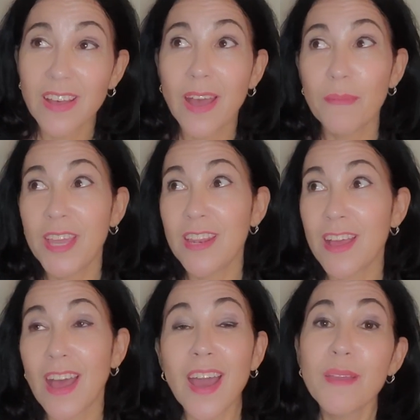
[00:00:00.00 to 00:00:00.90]
I
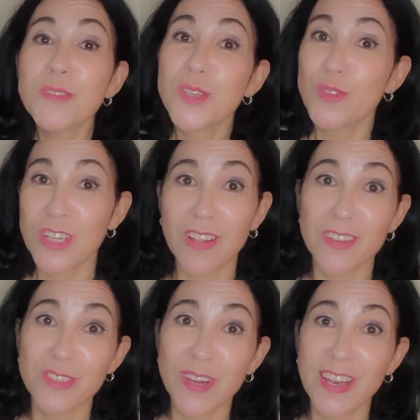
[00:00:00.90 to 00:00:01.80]
mean, I am so
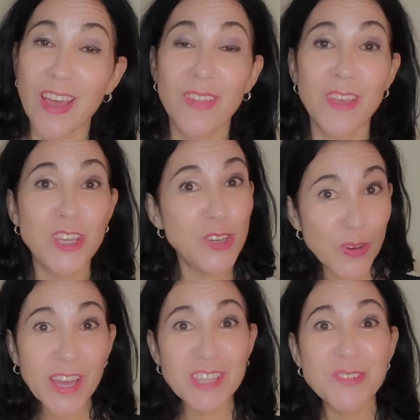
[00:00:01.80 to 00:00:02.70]
jealous right now that
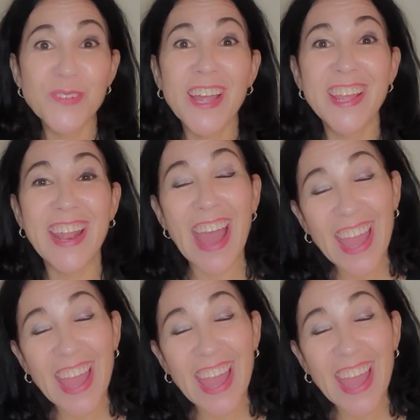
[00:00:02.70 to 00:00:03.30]
you get to run it